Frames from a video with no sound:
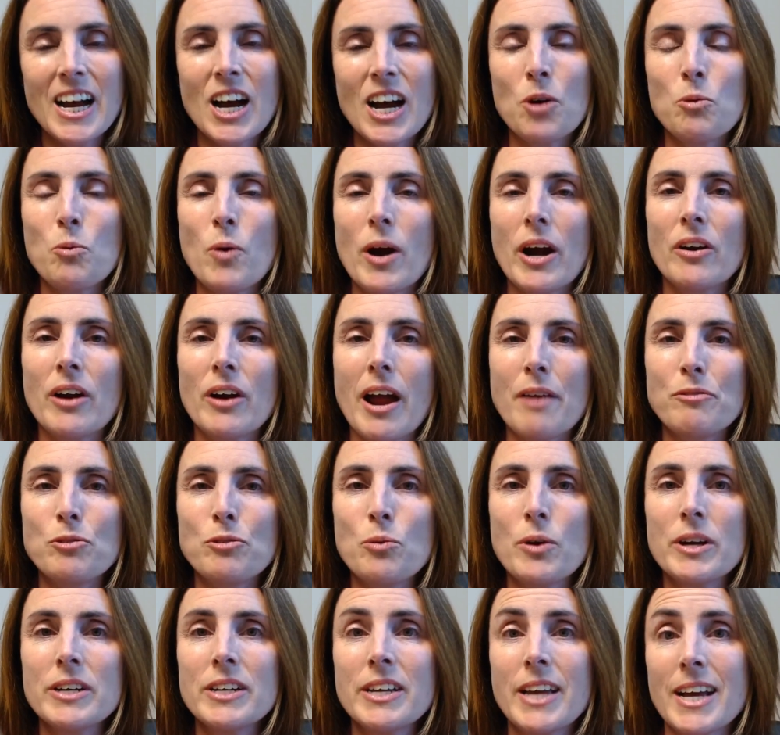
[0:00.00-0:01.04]
where
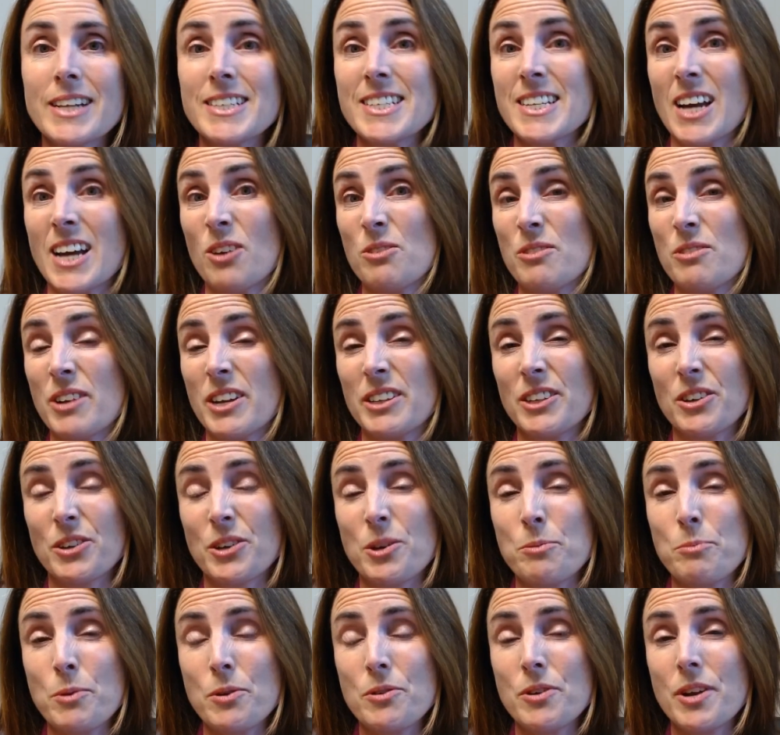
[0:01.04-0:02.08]
everyone gets out in their
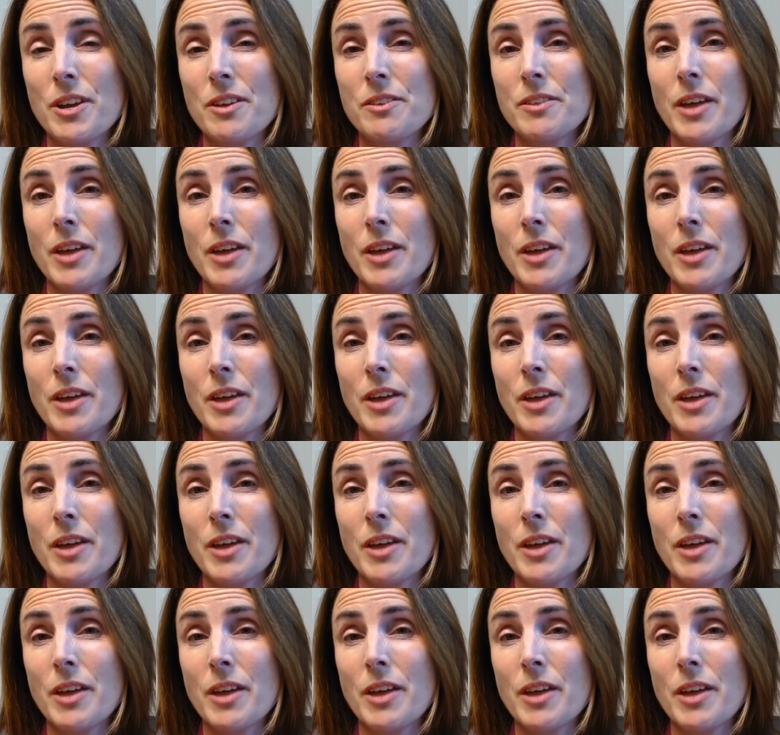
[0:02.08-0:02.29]
community.